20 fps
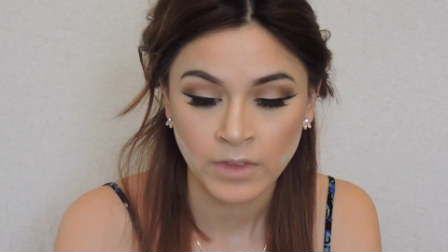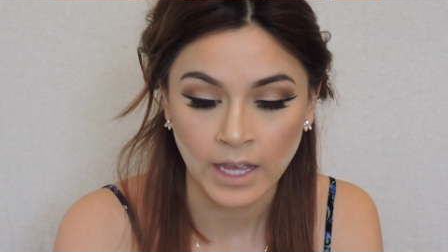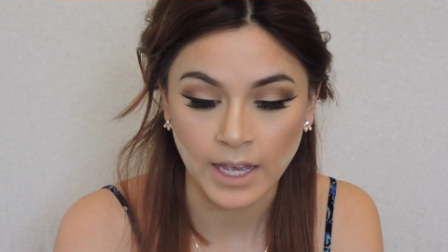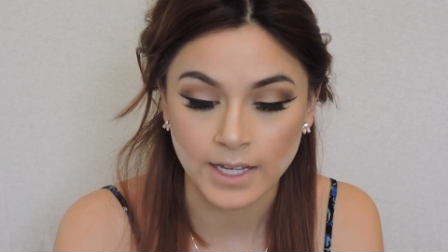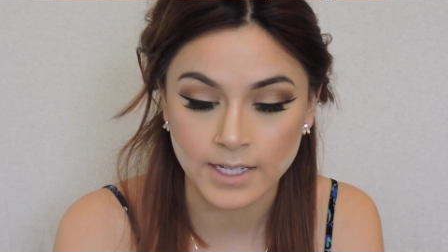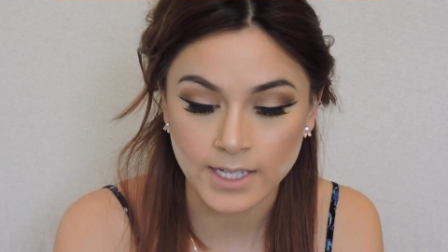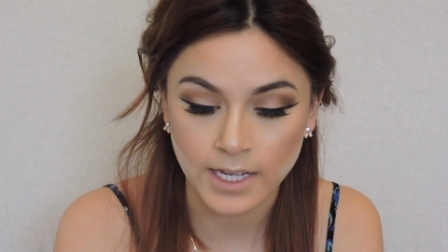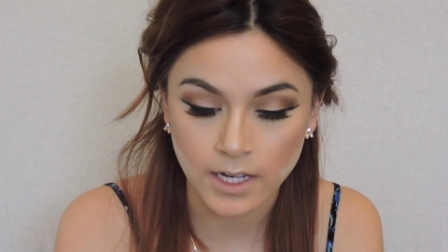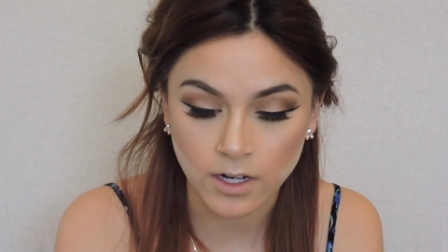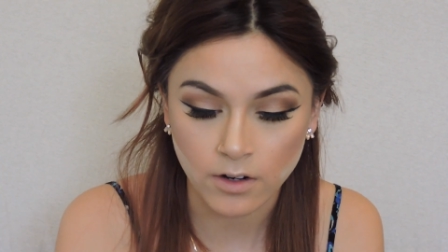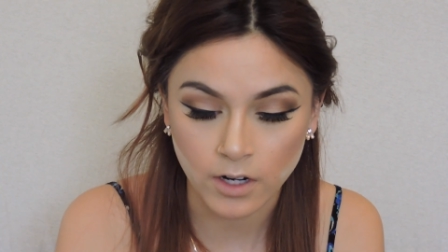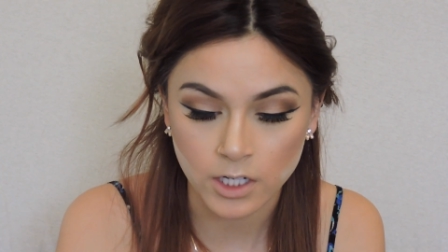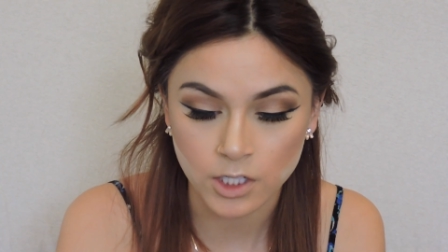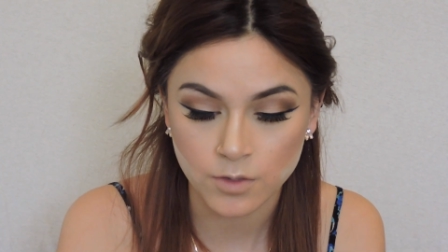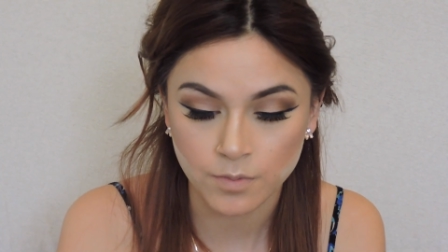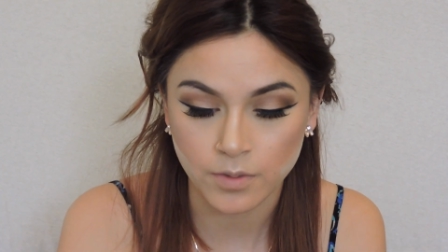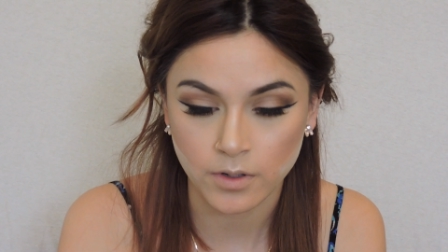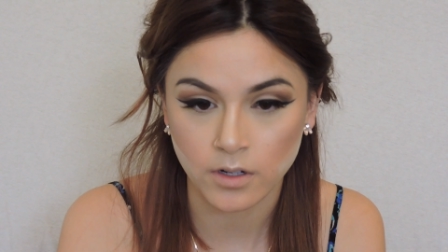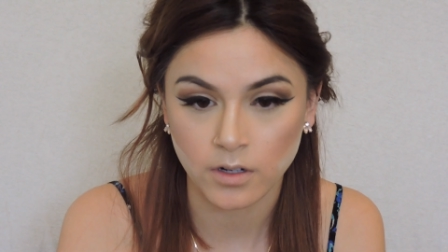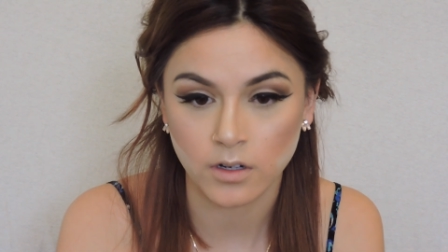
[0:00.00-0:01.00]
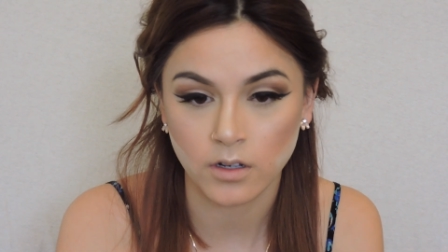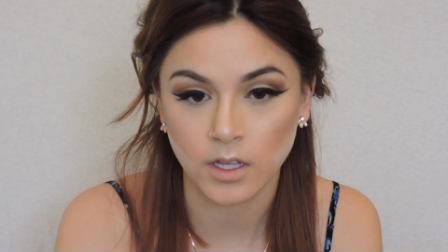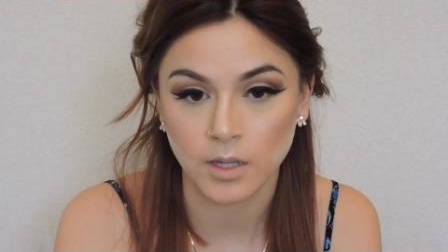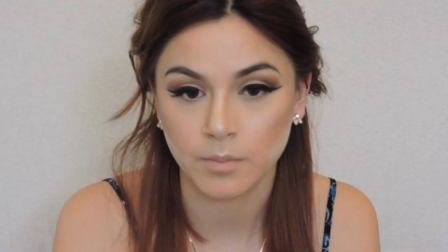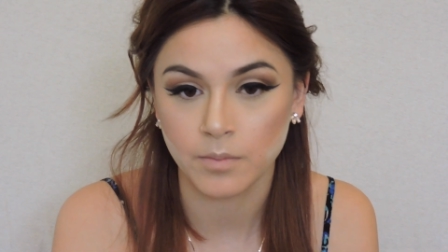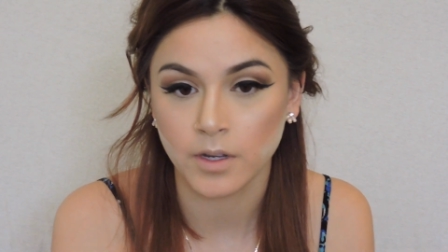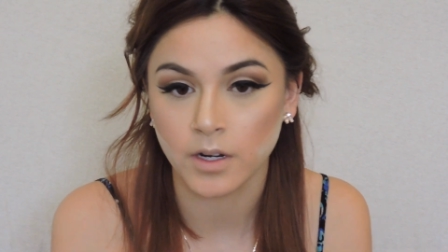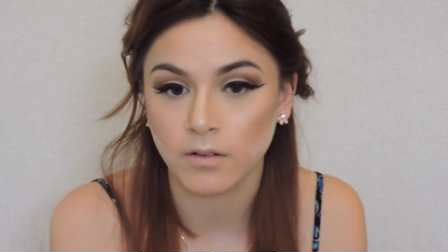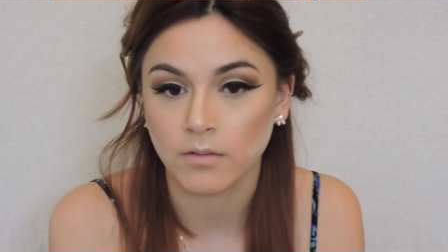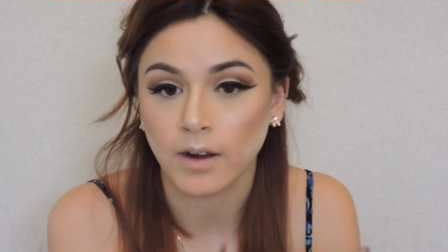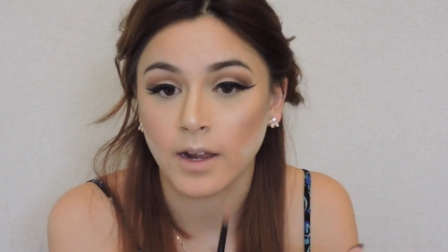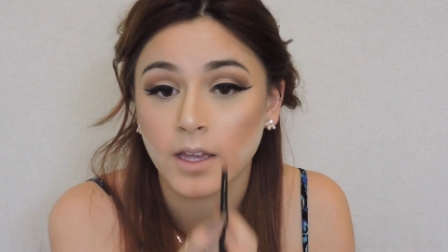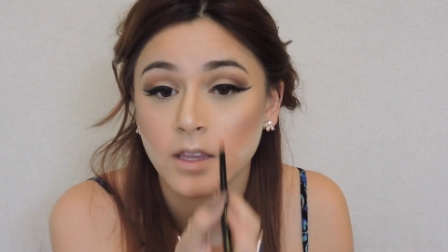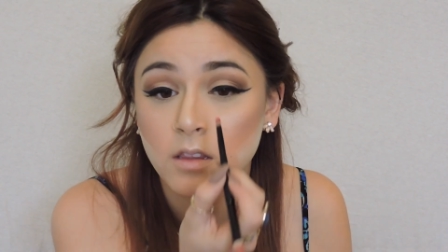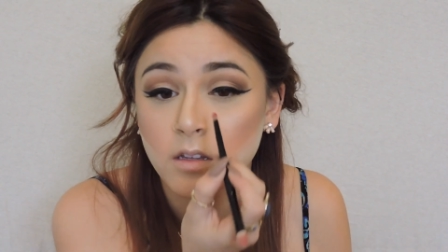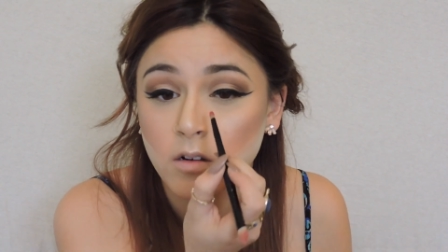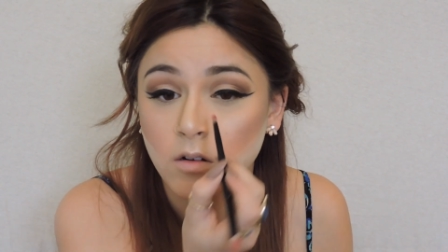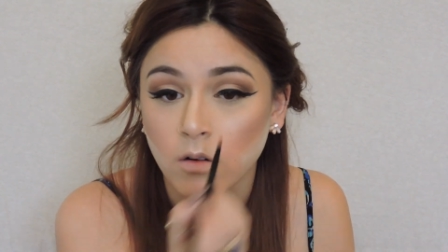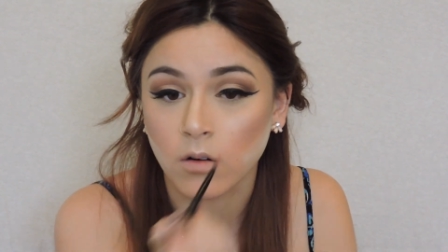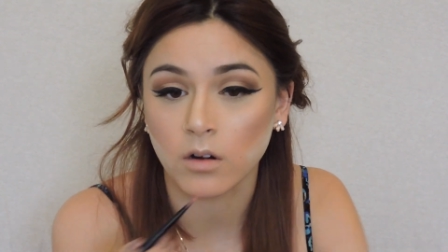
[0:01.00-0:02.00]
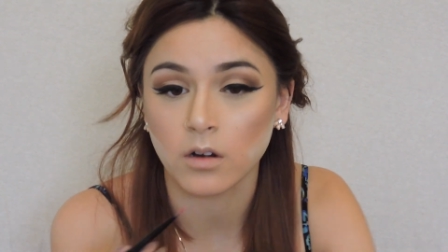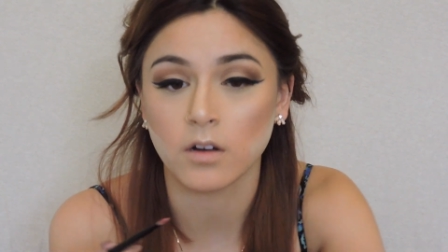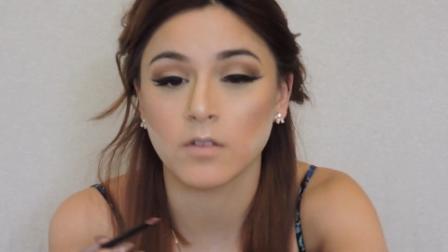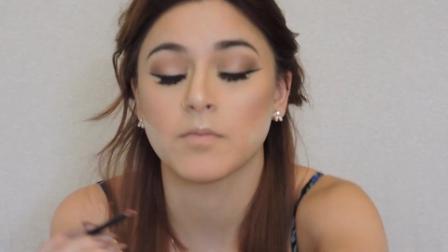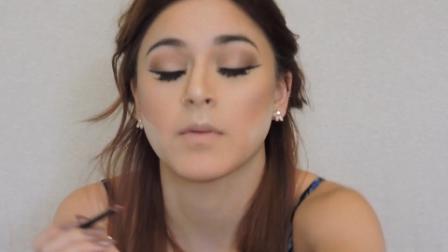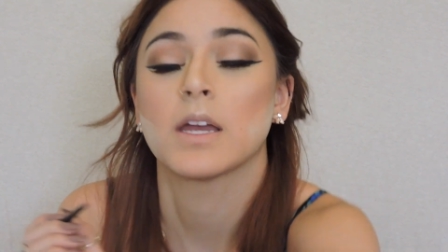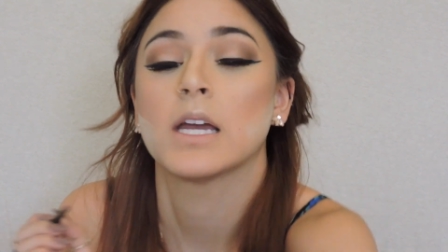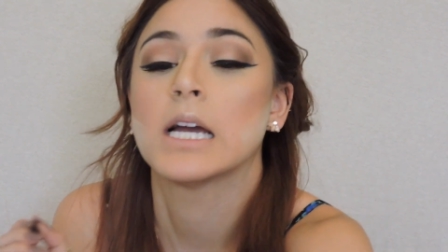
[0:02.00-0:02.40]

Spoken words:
And take Crushed Pearl and put it right in the corner of my